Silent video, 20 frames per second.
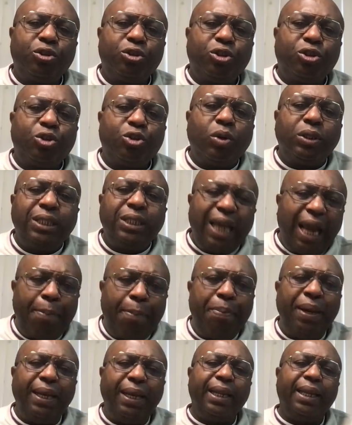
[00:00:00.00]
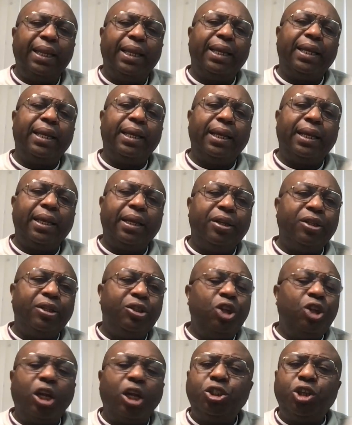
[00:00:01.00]
towards helping
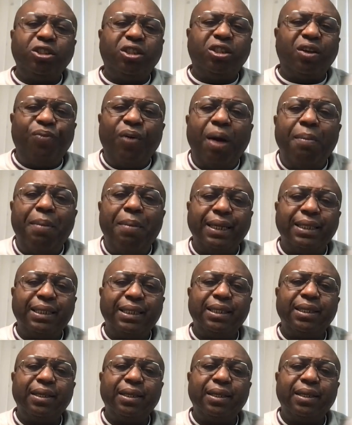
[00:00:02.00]
not just the farmers